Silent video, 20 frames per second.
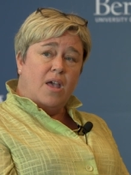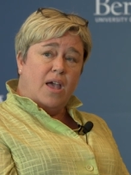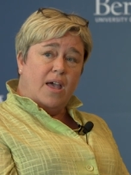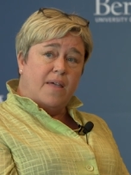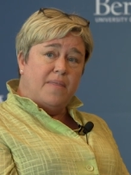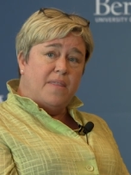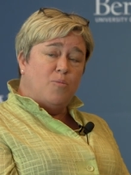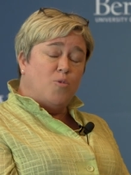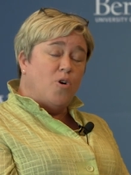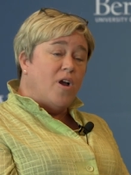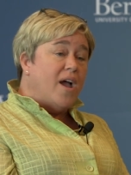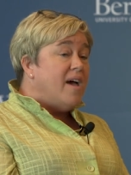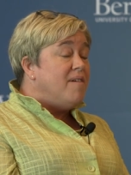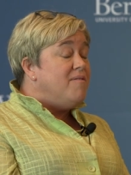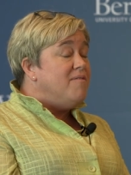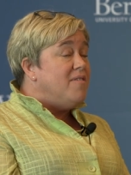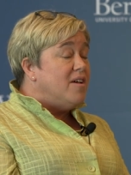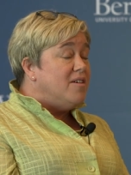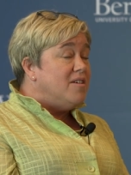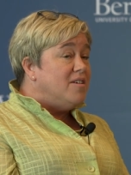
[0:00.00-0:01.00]
And then we're
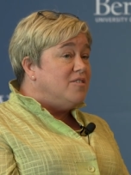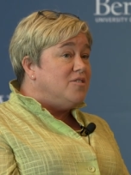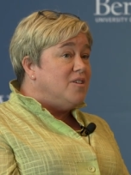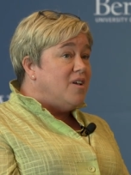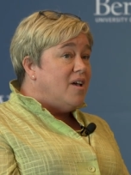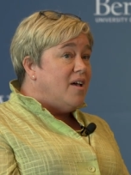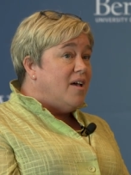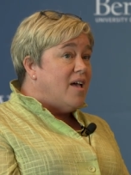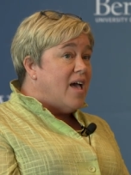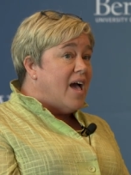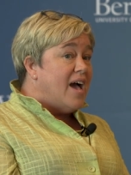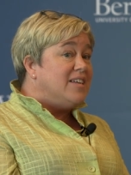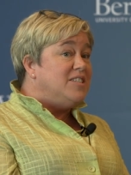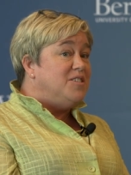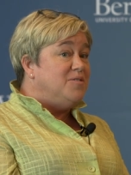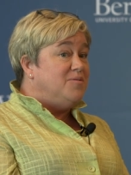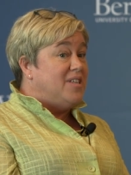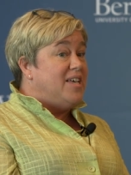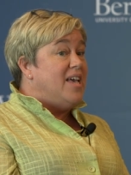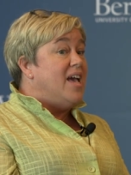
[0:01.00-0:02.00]
ad
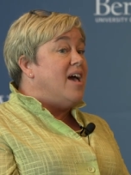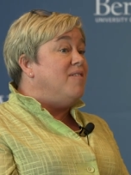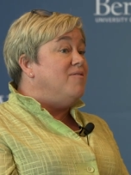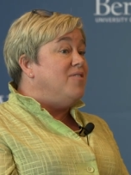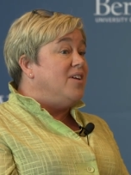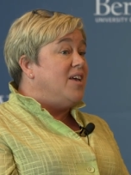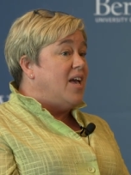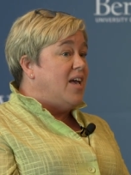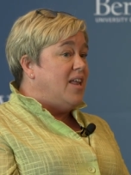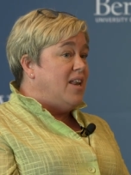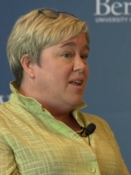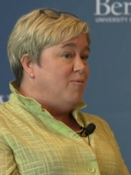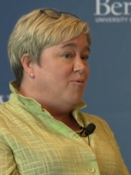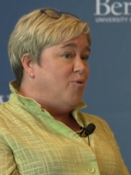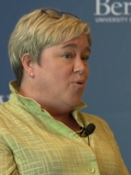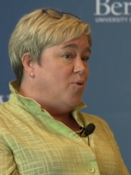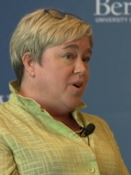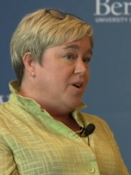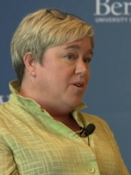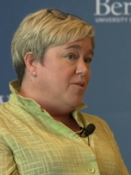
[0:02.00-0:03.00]
actively advocating
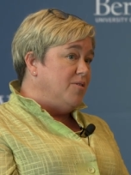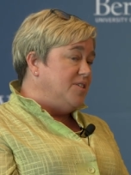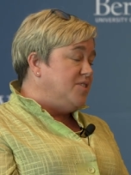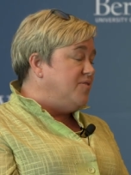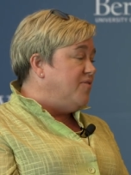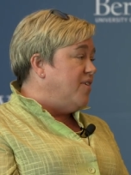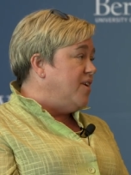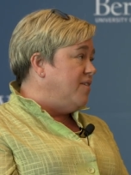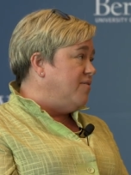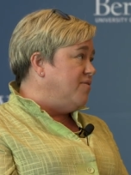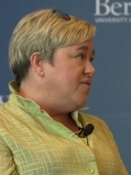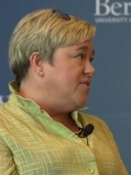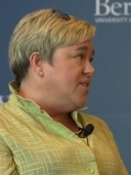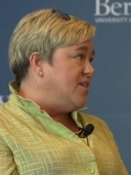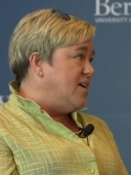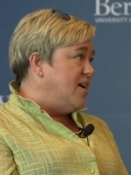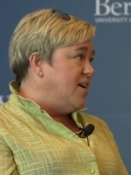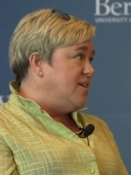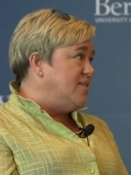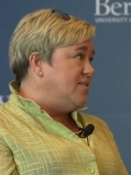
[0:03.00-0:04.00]
for increased funding for
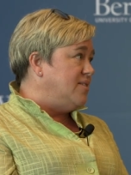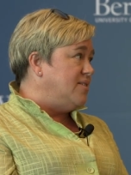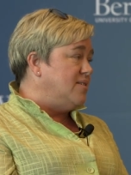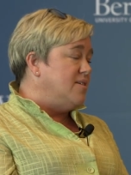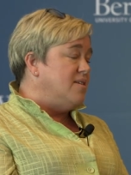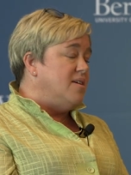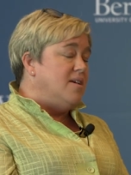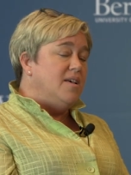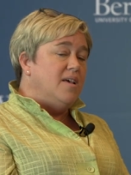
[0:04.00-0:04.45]
science.